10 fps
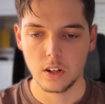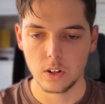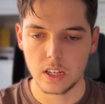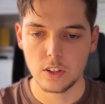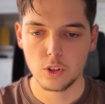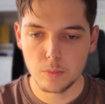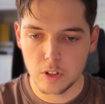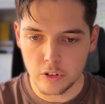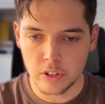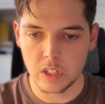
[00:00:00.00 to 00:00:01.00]
Okay. Humans
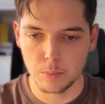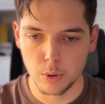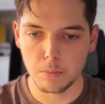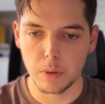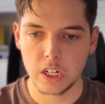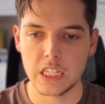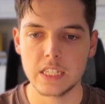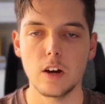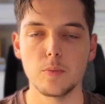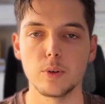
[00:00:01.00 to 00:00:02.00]
are the input, money is
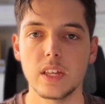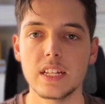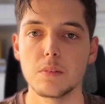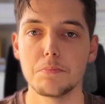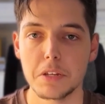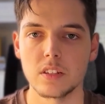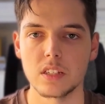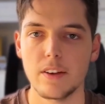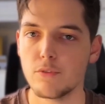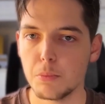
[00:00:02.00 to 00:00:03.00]
the output. That's a business.
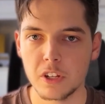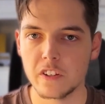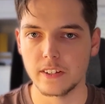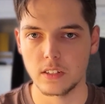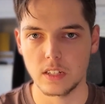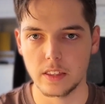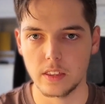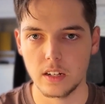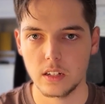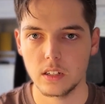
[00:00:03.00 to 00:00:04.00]
Every business is like that.